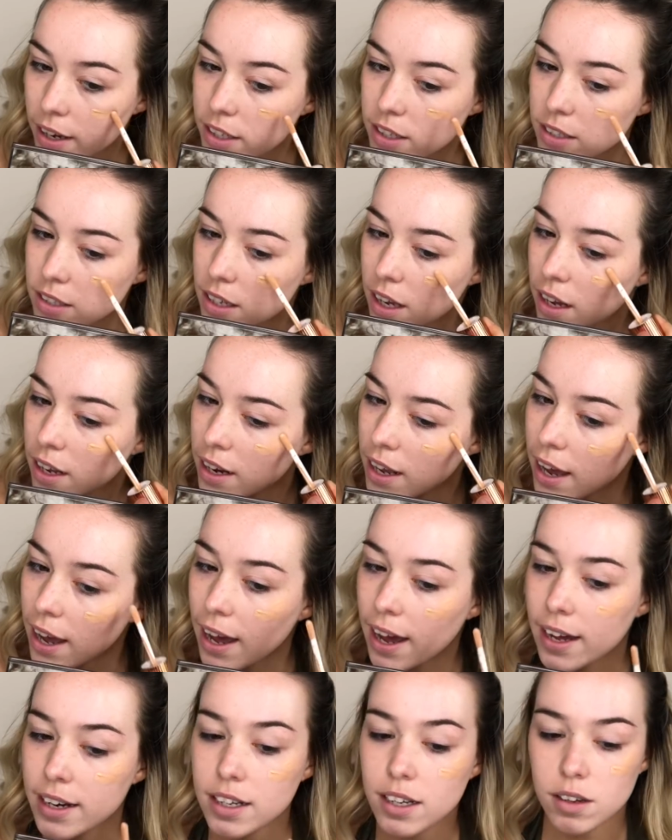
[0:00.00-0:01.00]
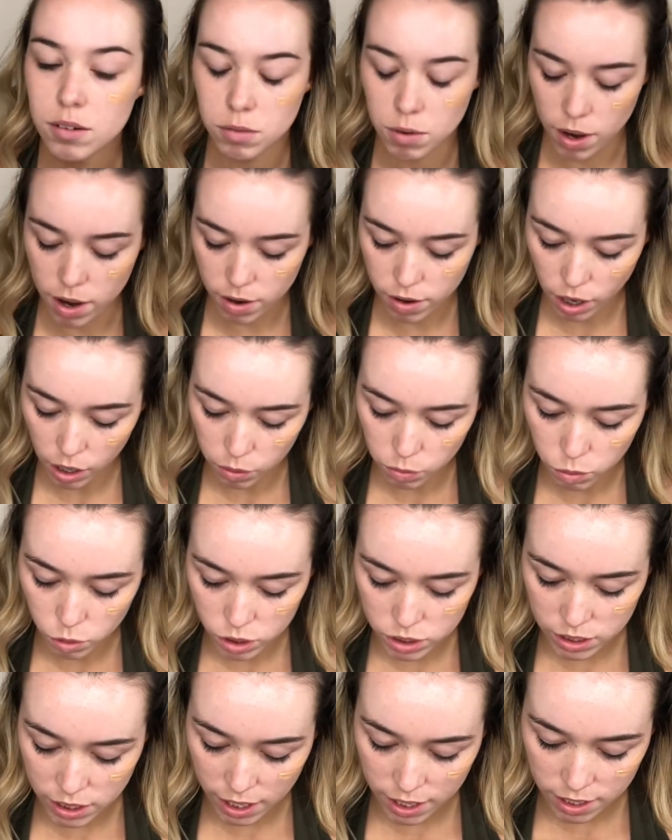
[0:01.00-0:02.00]
I just kind of add it where I
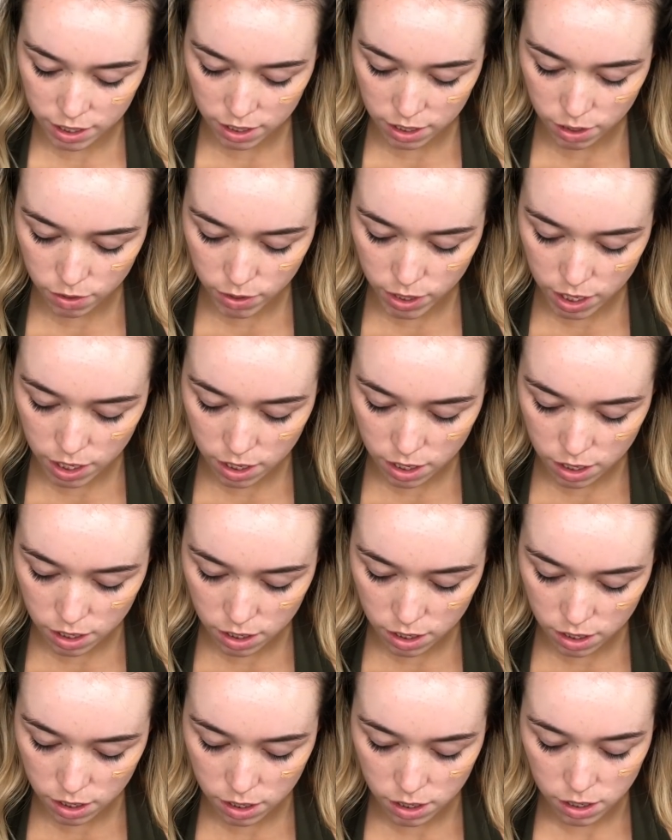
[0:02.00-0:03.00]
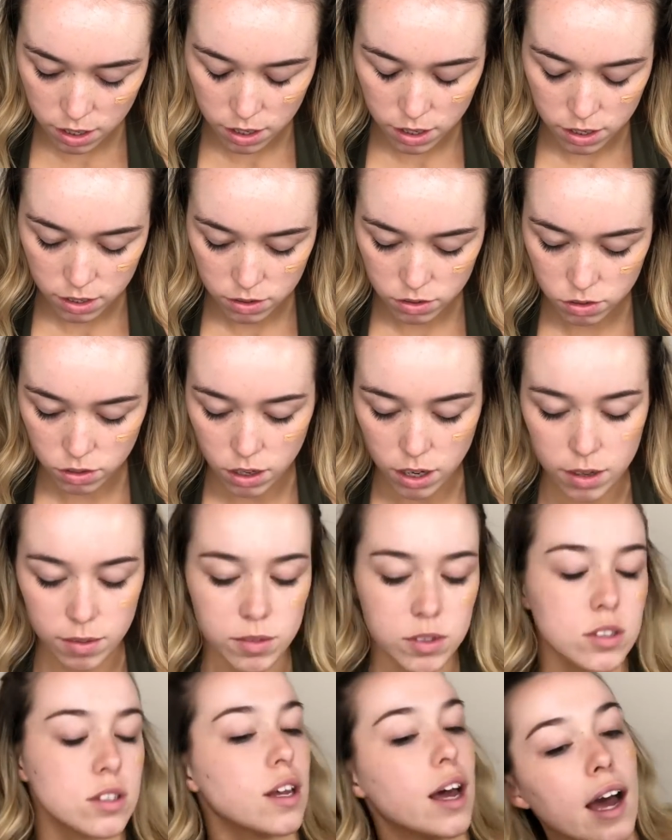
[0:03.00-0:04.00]
would get glowy. So
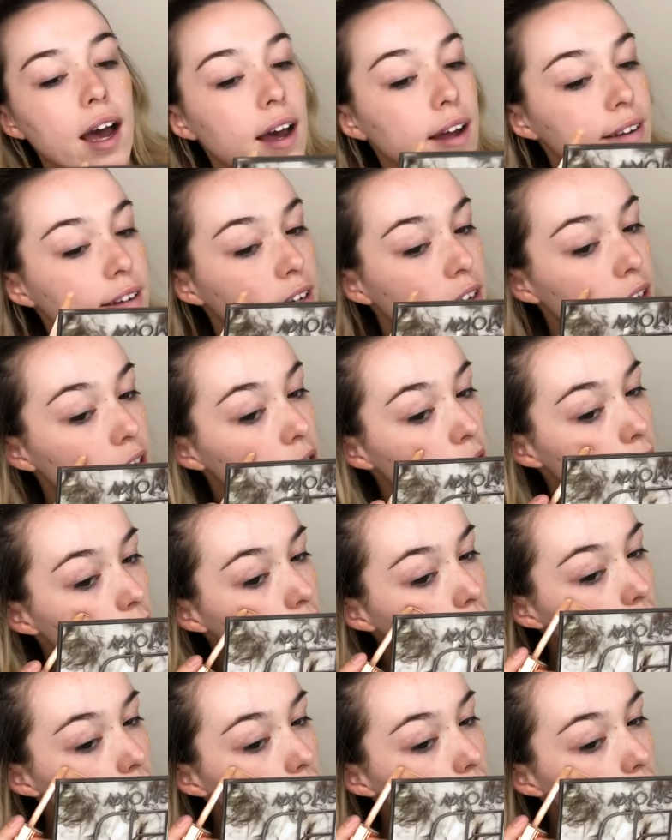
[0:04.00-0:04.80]
I'm just adding it